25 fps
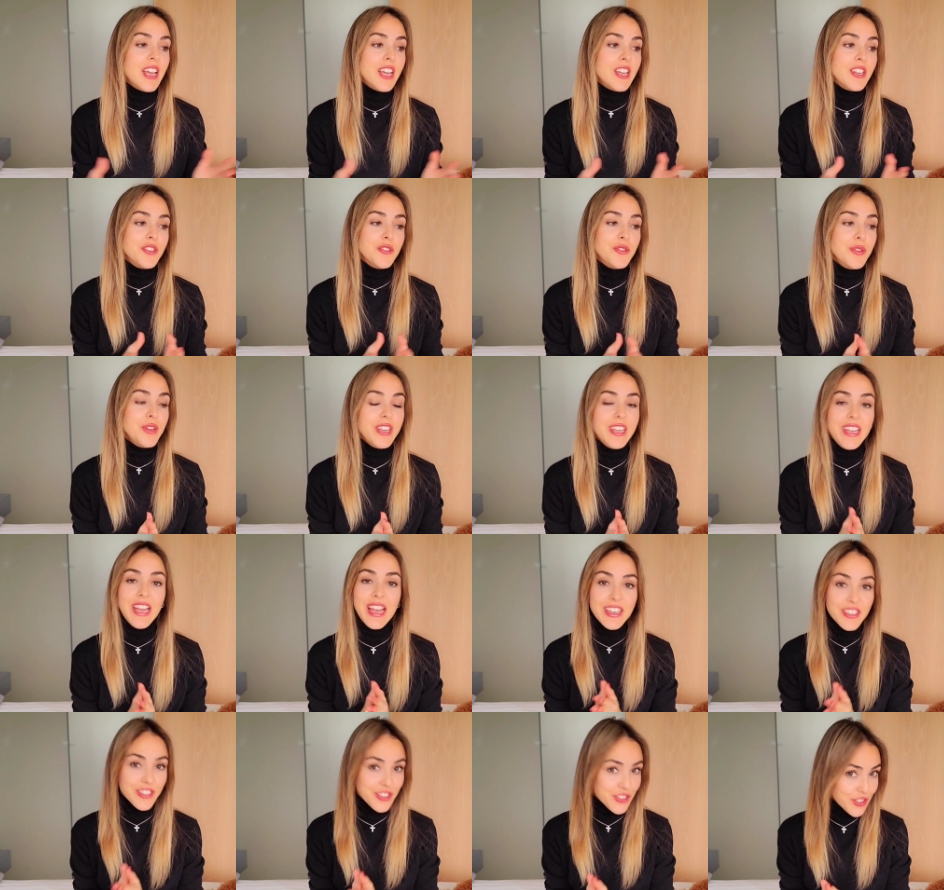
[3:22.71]
doing
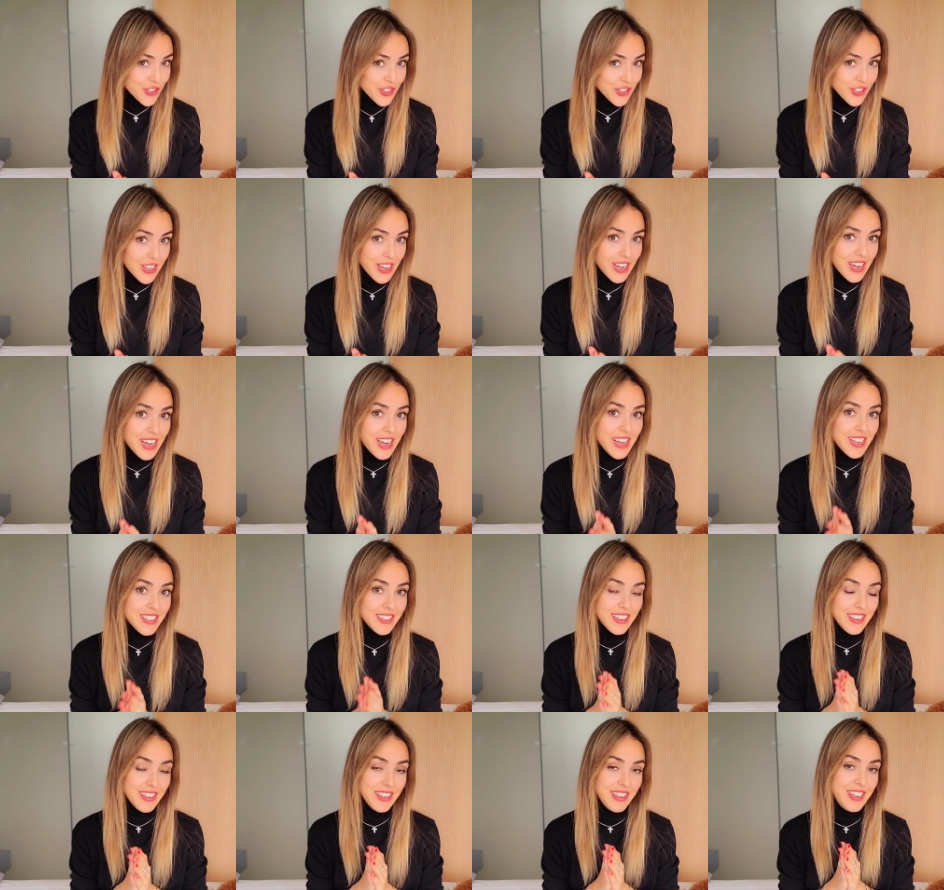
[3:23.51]
exercise
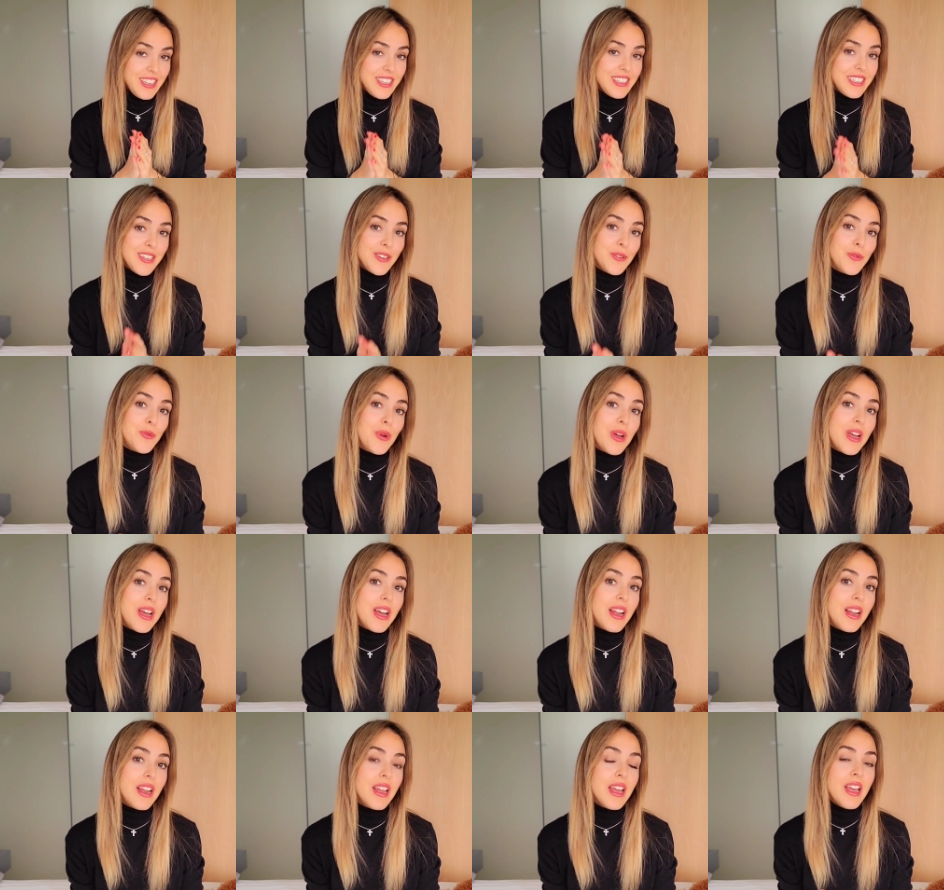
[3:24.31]
and eating
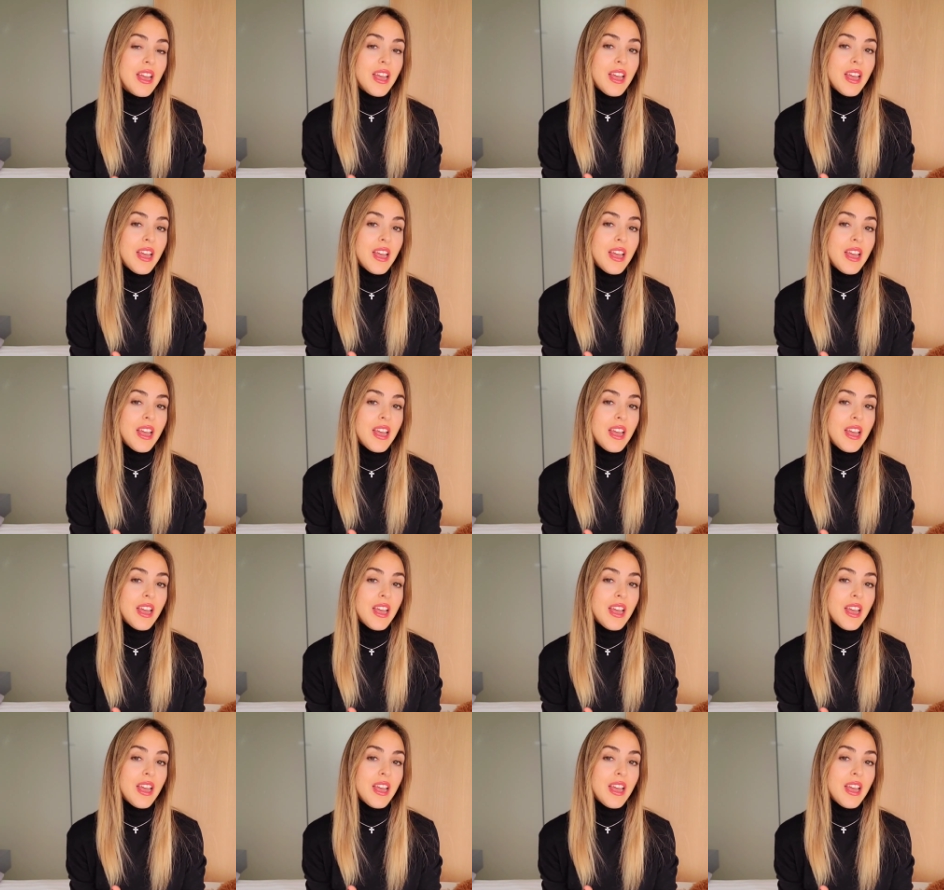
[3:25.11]
well